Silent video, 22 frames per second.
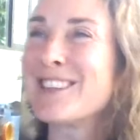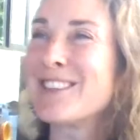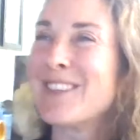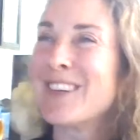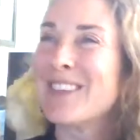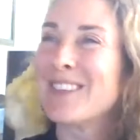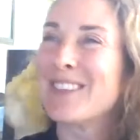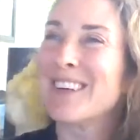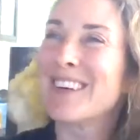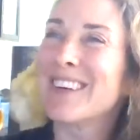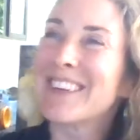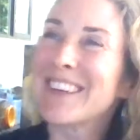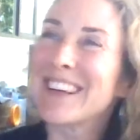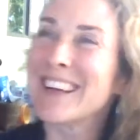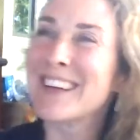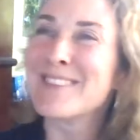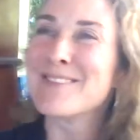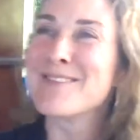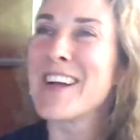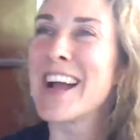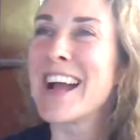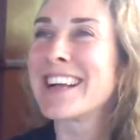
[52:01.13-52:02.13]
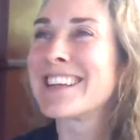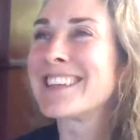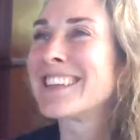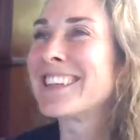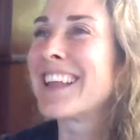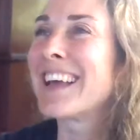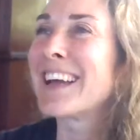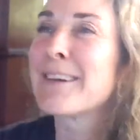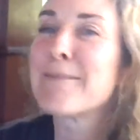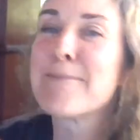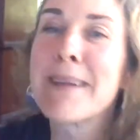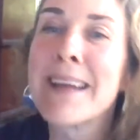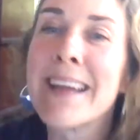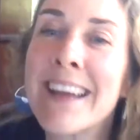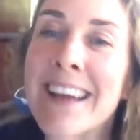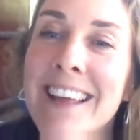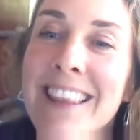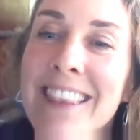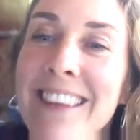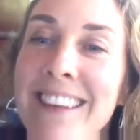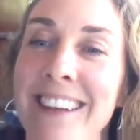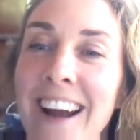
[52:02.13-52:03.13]
before we get back to like
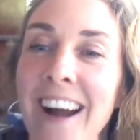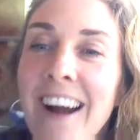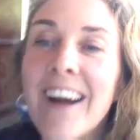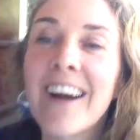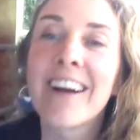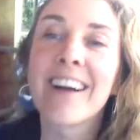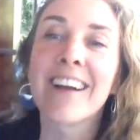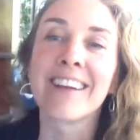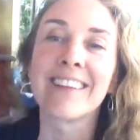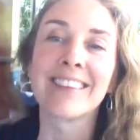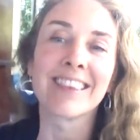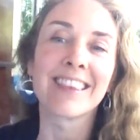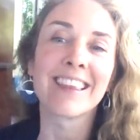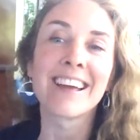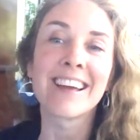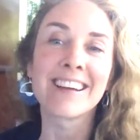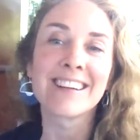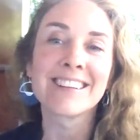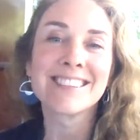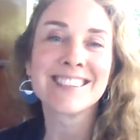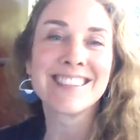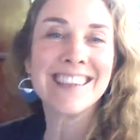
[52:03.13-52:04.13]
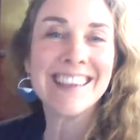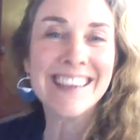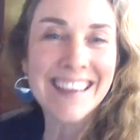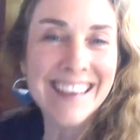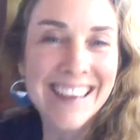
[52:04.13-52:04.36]
peeing in the dark and things?